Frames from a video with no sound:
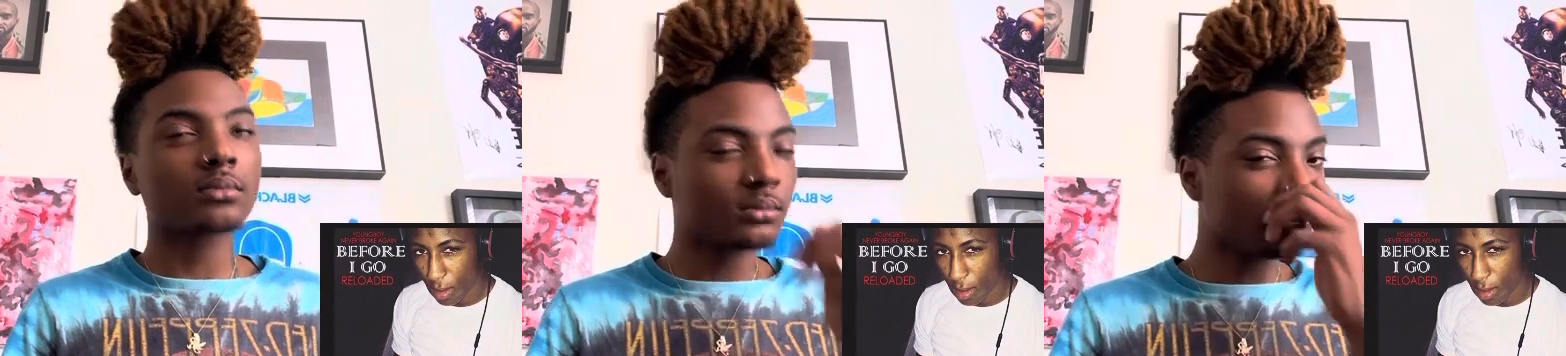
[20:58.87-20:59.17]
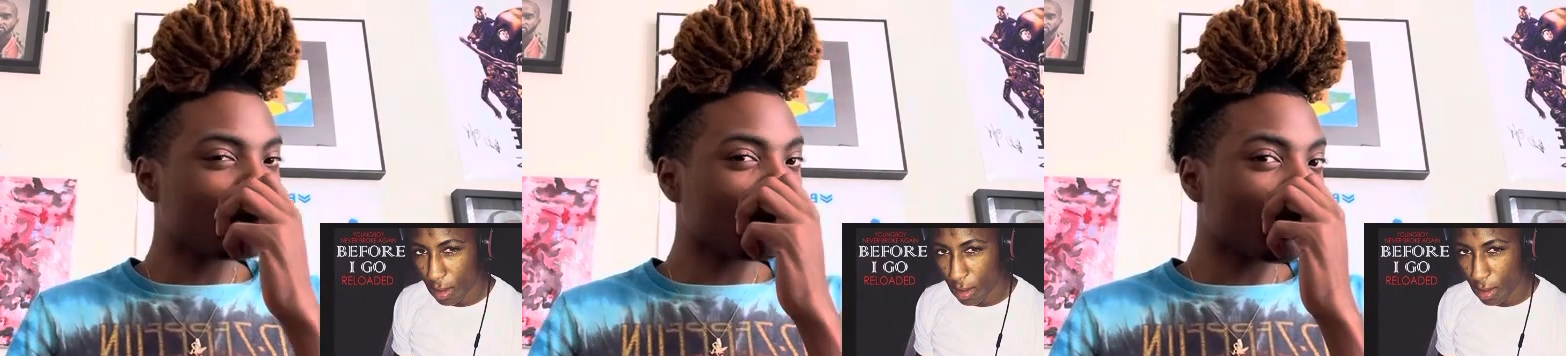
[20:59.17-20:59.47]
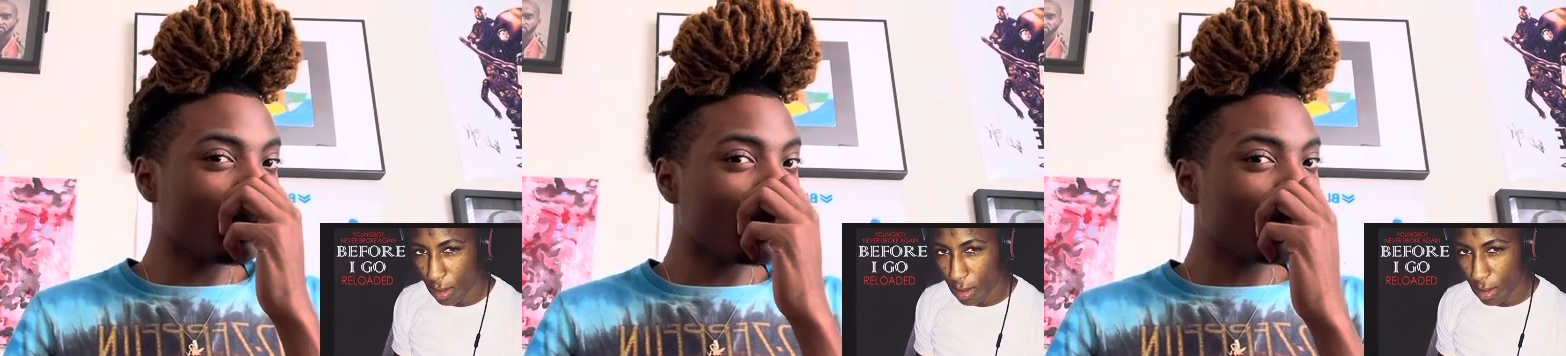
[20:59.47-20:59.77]
Speaker 1: RX
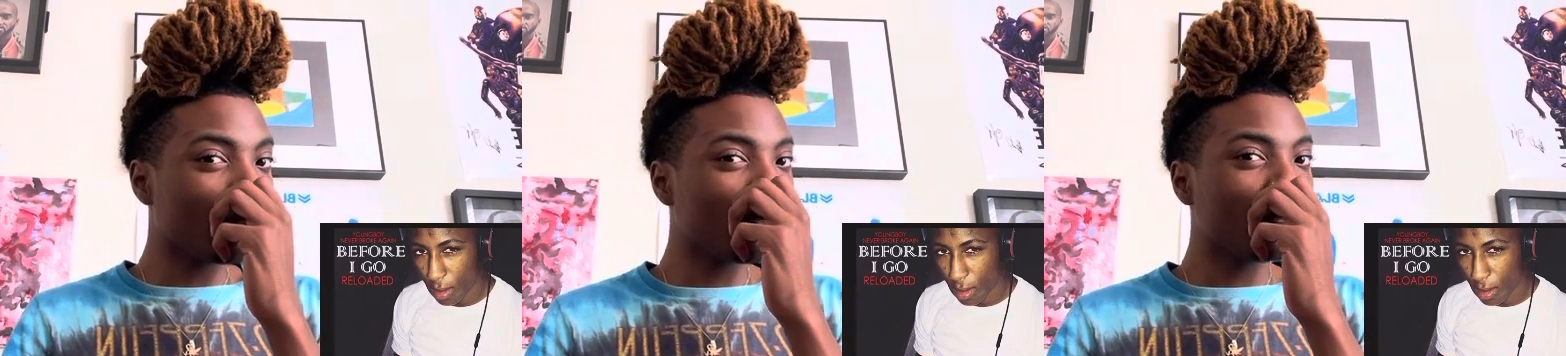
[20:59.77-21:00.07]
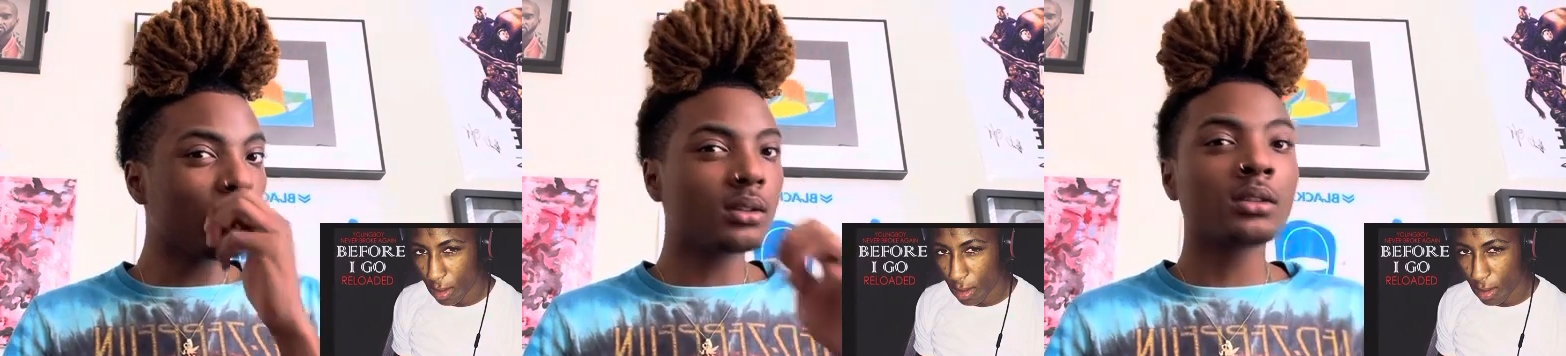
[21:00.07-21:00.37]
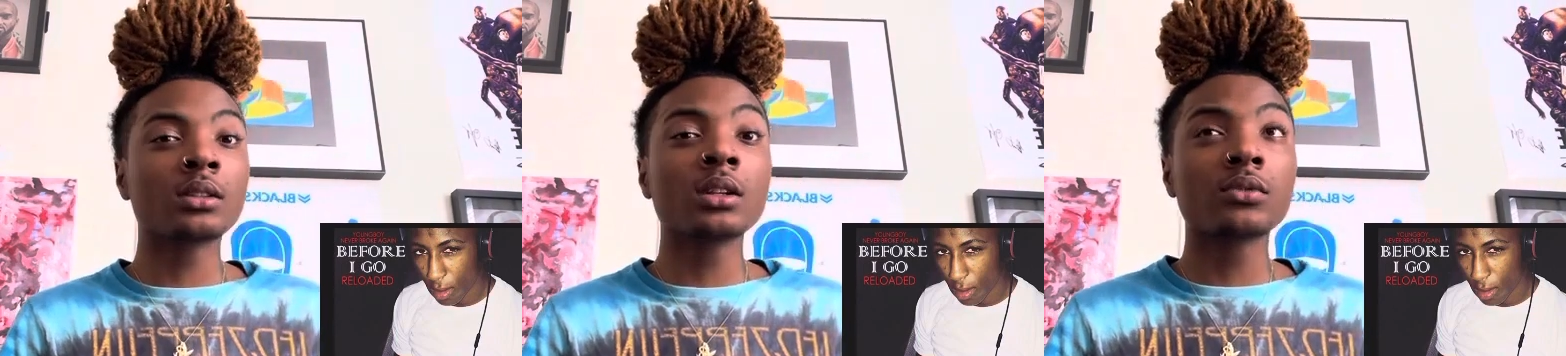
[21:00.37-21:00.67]
Bar. No
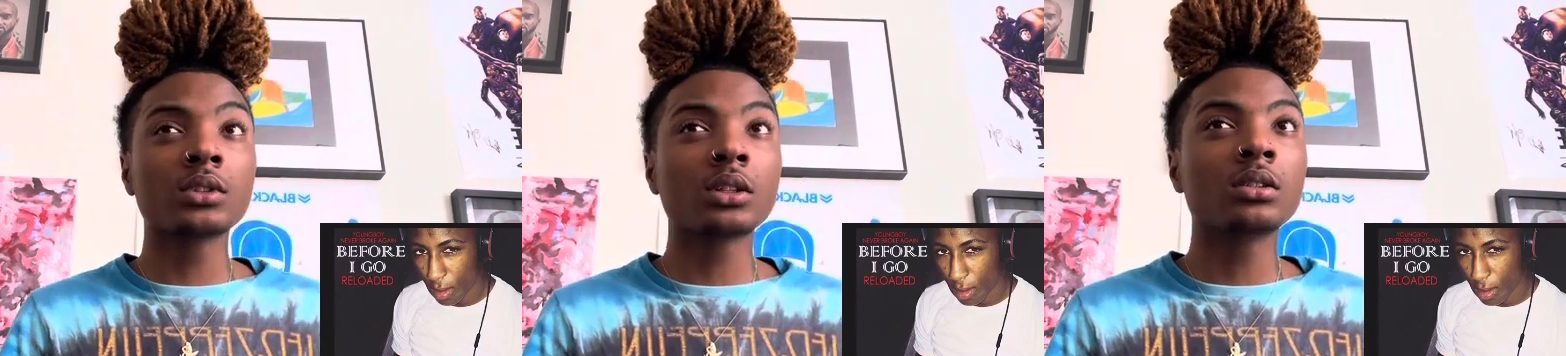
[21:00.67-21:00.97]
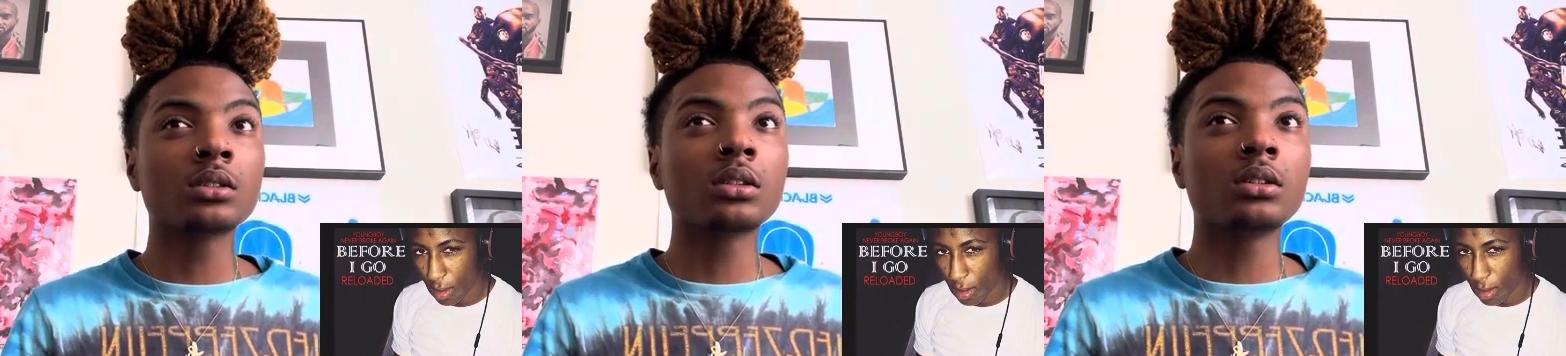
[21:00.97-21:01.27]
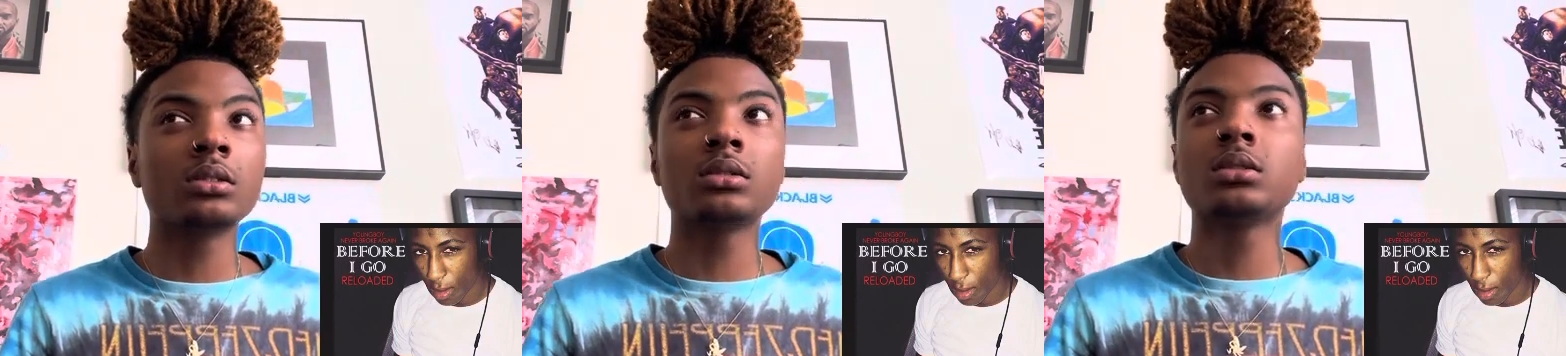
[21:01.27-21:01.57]
BS. This for sure, the
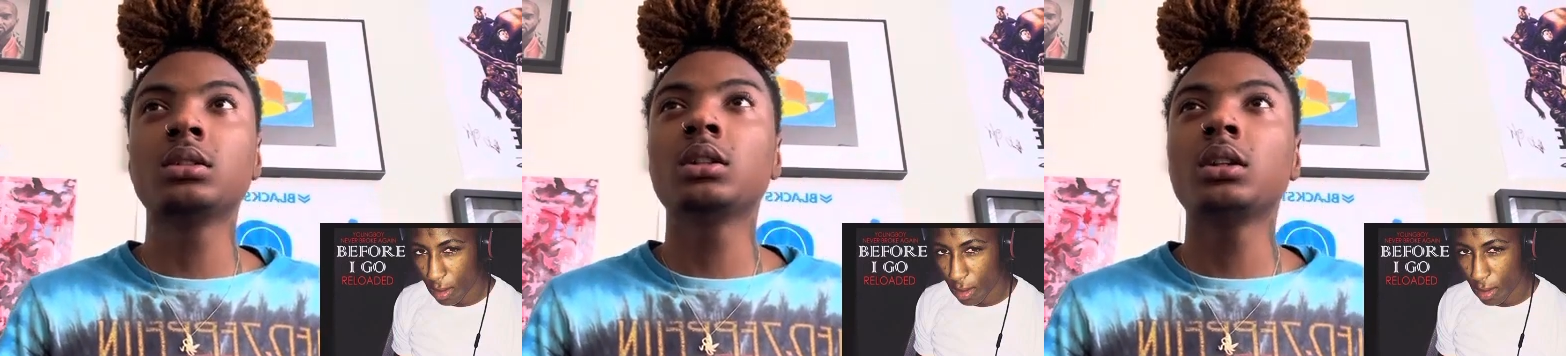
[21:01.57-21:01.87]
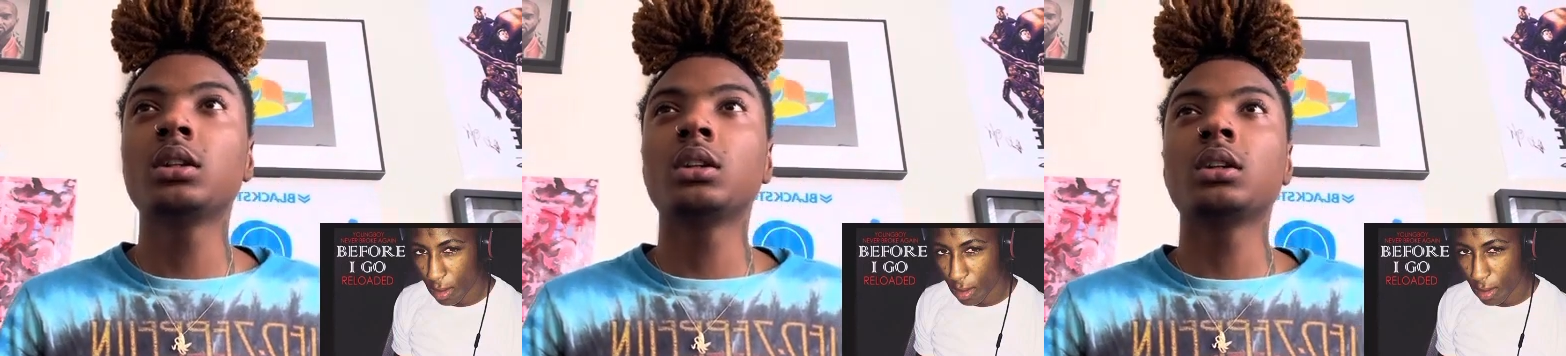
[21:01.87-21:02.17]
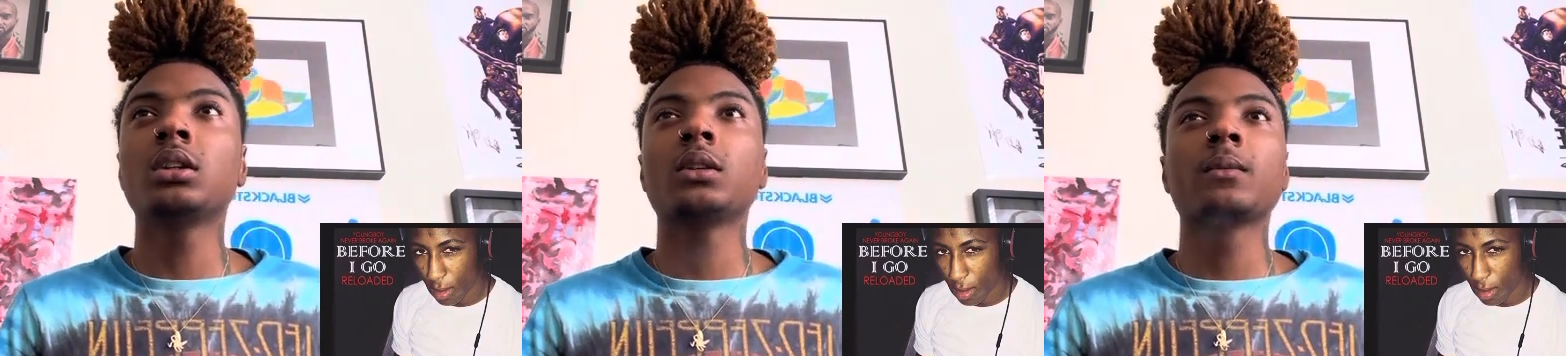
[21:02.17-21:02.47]
song. It's
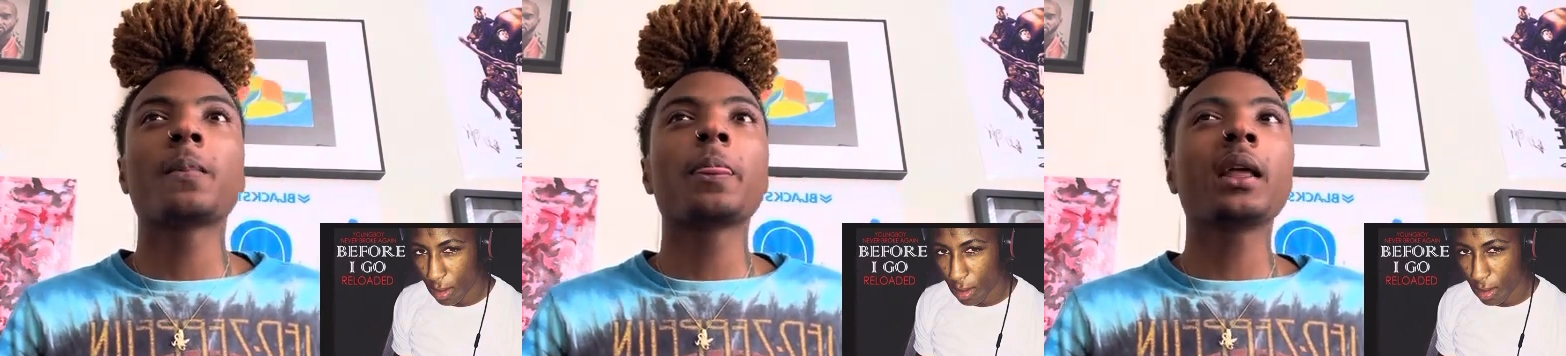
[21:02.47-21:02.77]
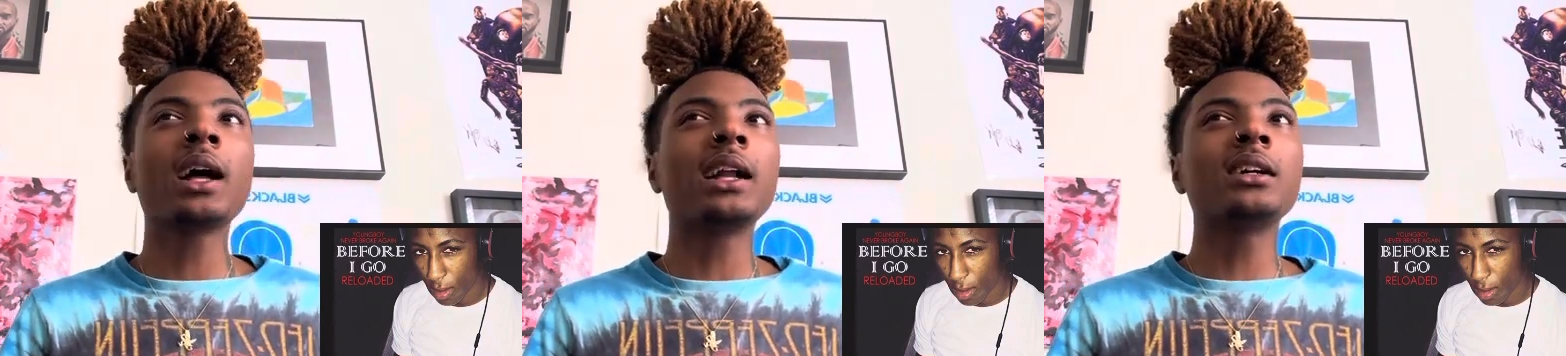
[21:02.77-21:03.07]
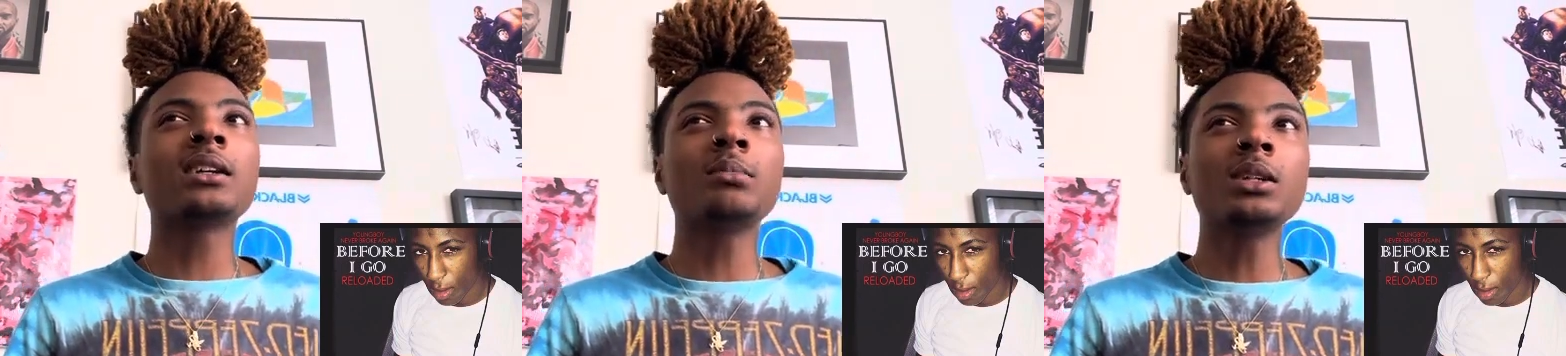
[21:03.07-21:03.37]
Halloween. Got
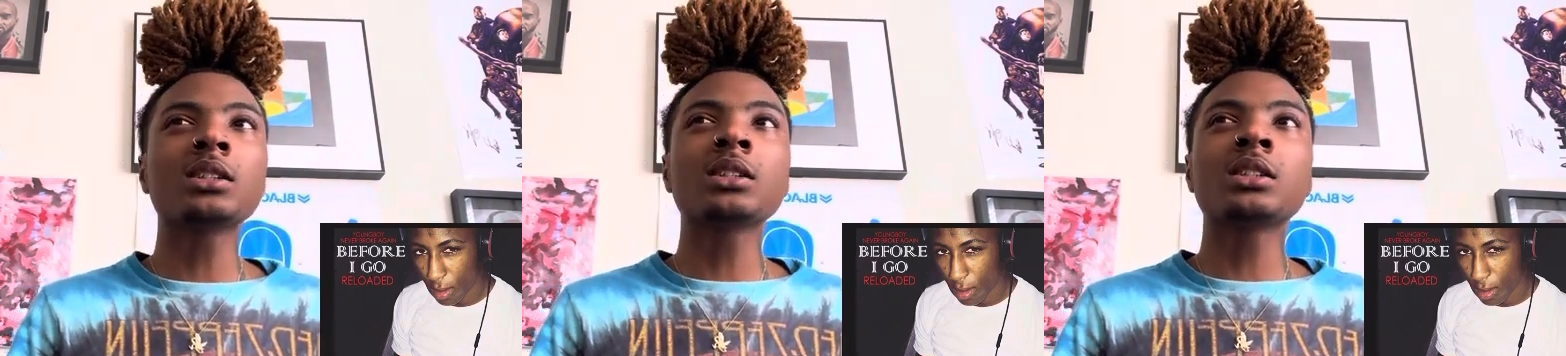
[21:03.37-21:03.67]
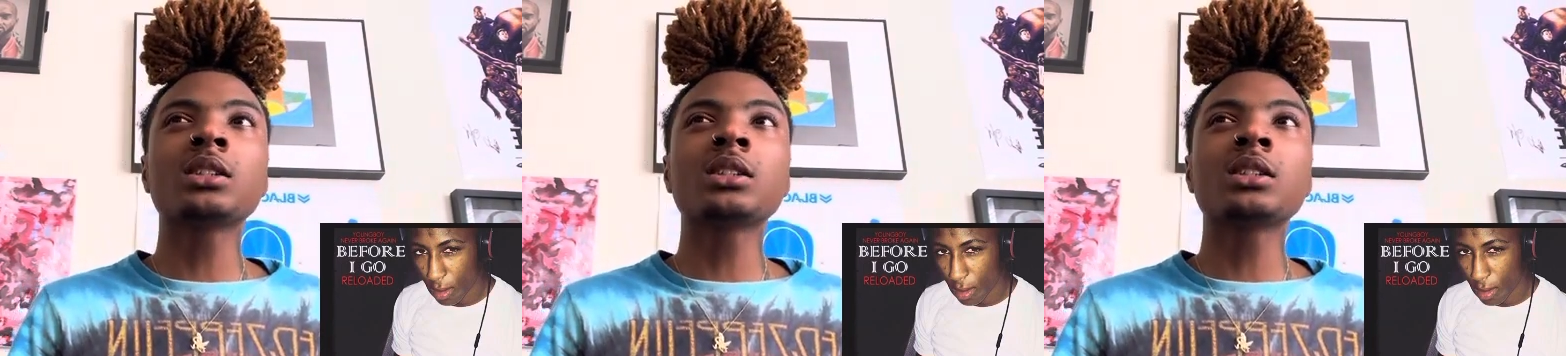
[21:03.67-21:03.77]
that commercial and